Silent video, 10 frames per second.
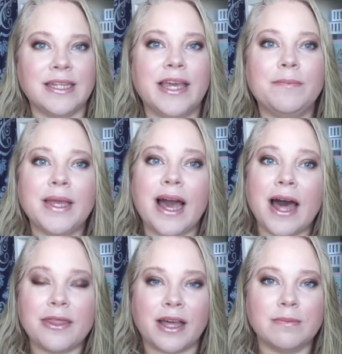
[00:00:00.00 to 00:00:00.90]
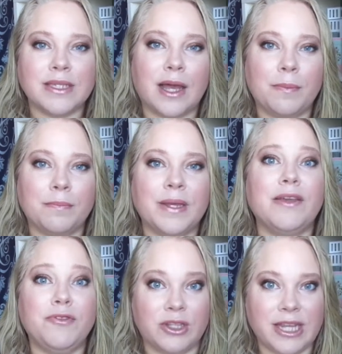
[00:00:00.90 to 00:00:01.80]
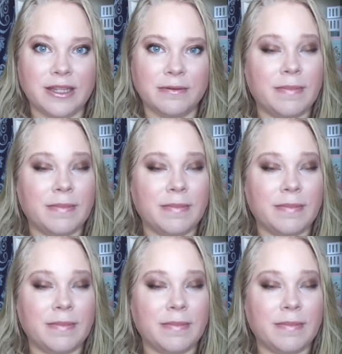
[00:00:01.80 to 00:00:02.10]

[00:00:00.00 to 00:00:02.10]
Give me a thumbs up if you did,